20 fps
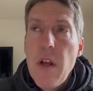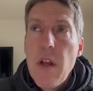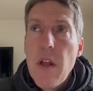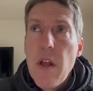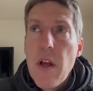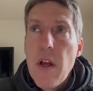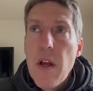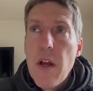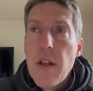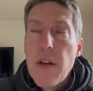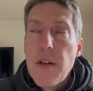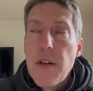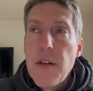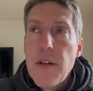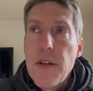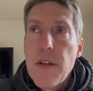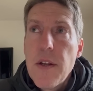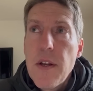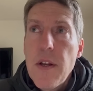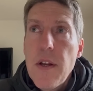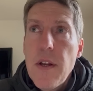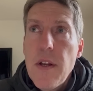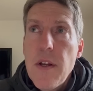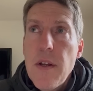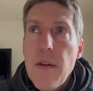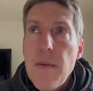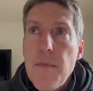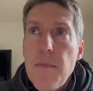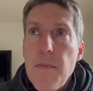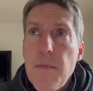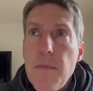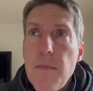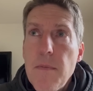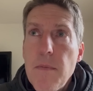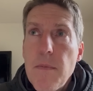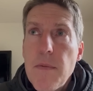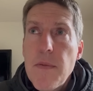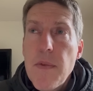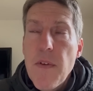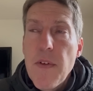And
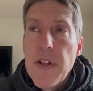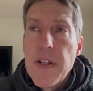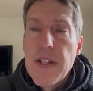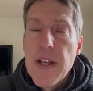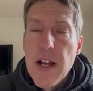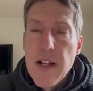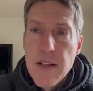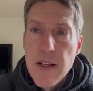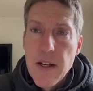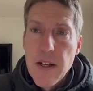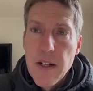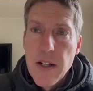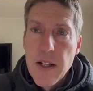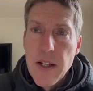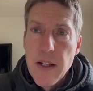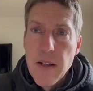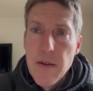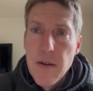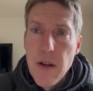I think tactically,